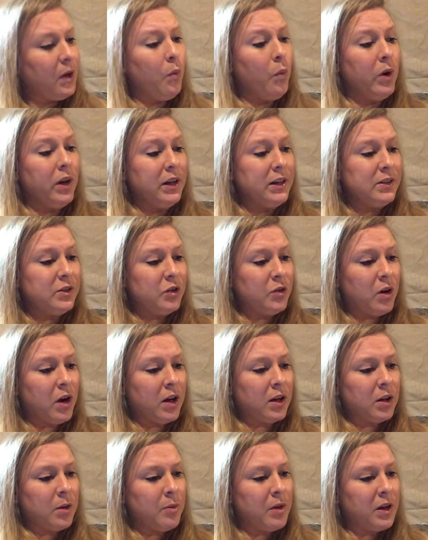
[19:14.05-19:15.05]
What is your
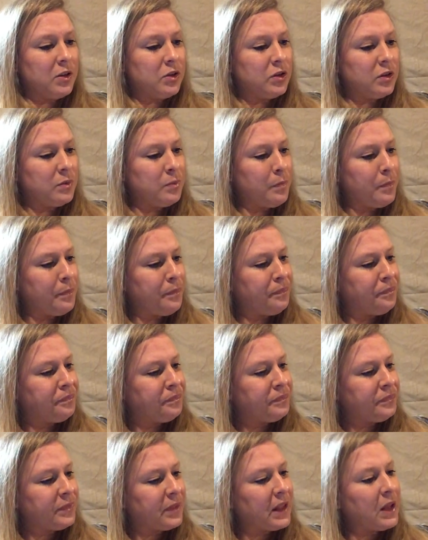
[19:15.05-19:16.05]
occupation?
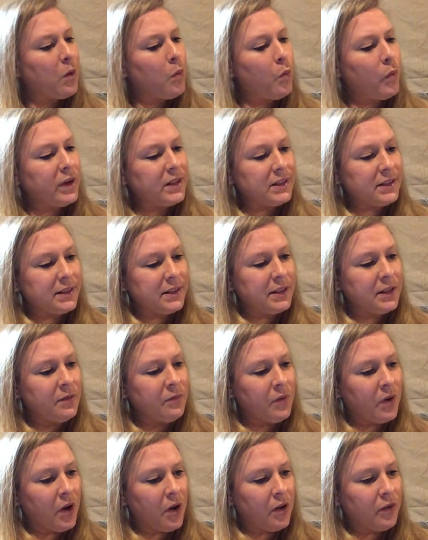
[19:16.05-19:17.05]
What does it
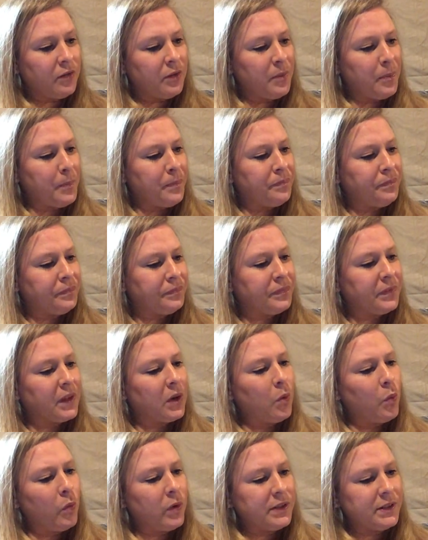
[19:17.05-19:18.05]
involve?
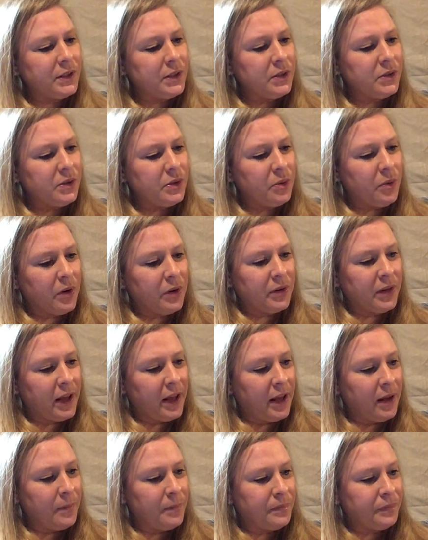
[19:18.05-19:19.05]
What do you do all
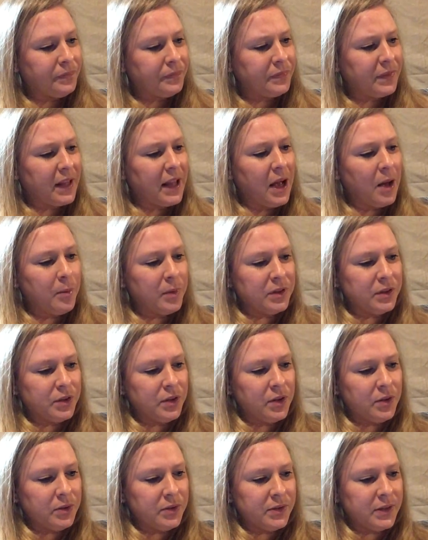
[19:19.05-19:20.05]
day? How much
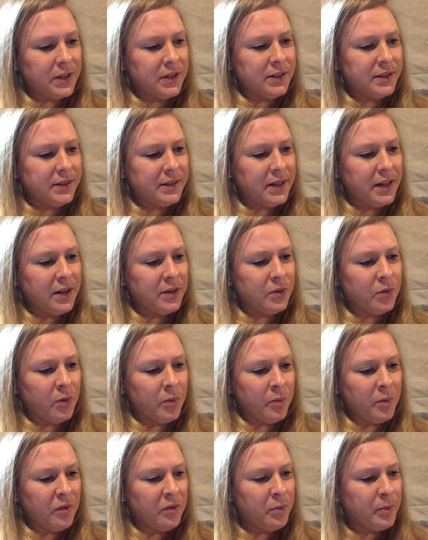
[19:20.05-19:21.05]
do you sit, stand, or
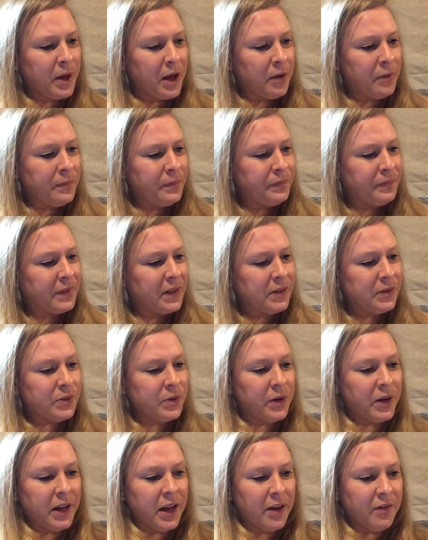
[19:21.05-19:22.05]
move about? Is
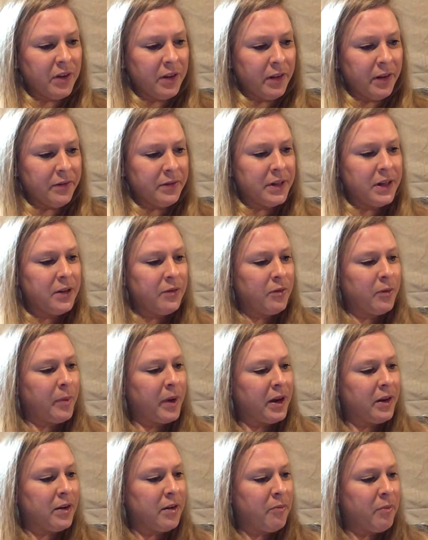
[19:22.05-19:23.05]
there any heavy lifting,
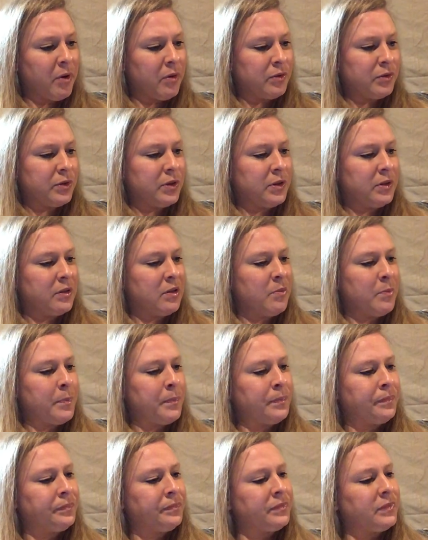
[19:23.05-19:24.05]
repetitive motion,
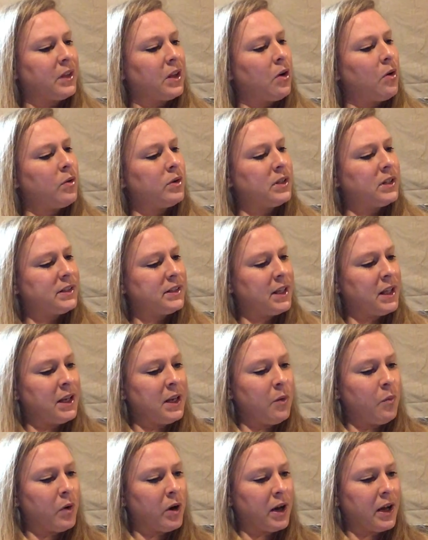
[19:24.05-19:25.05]
or does
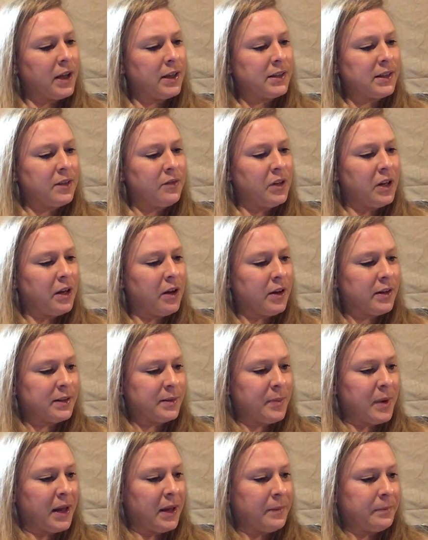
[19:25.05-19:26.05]
any work activity
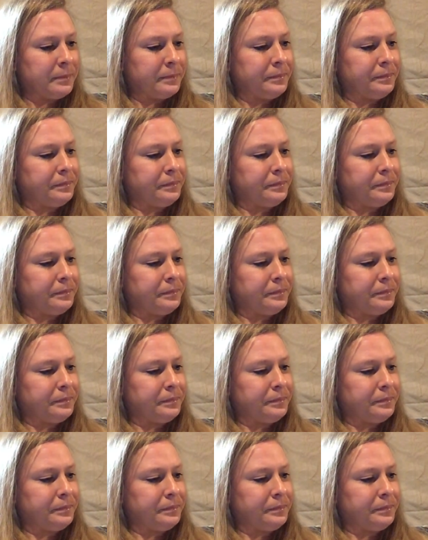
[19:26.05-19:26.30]
cause pain?